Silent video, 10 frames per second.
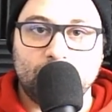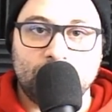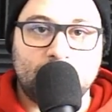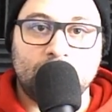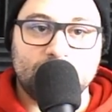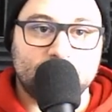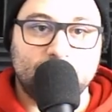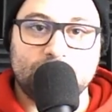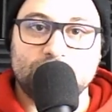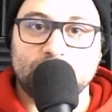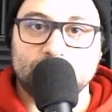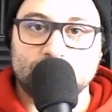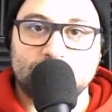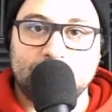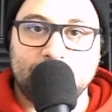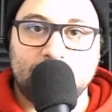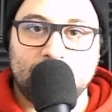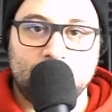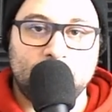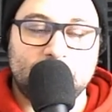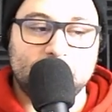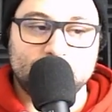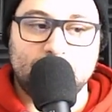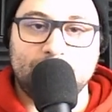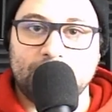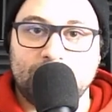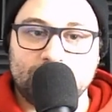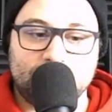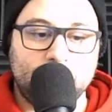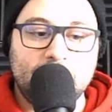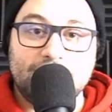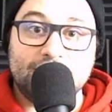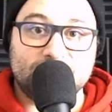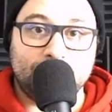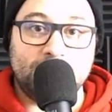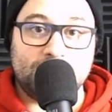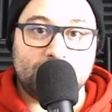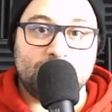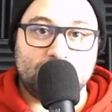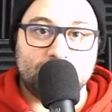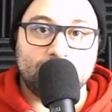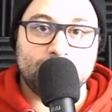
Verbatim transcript: regardless of what soldiers they belong or what country they belong to, is a big thing.